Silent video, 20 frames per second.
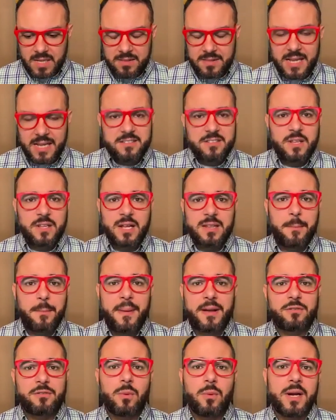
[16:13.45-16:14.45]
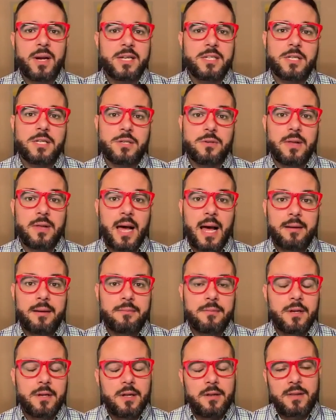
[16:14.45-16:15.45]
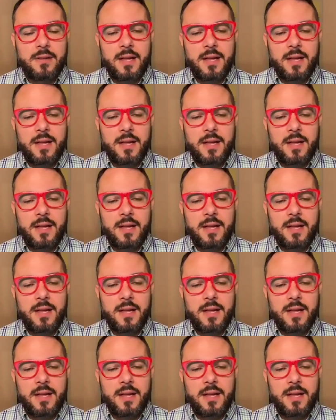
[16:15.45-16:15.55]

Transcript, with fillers: that's not the best way to do that. Yeah.